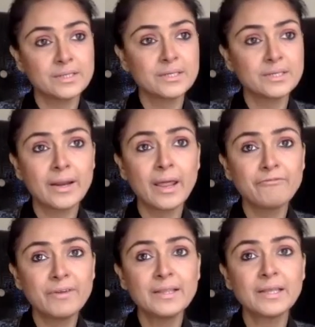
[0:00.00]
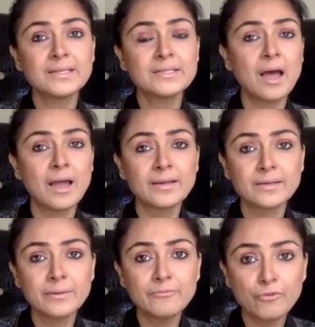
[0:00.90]
and I feel that it's a high
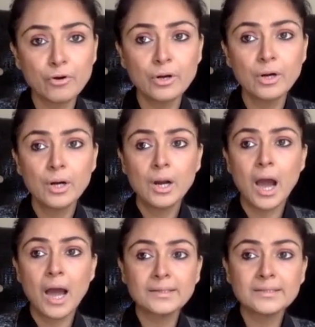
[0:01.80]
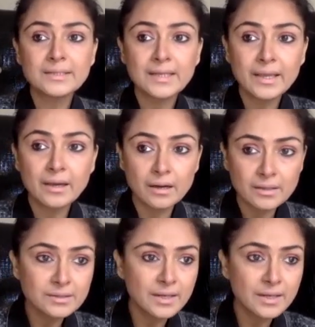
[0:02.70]
time for artists like us.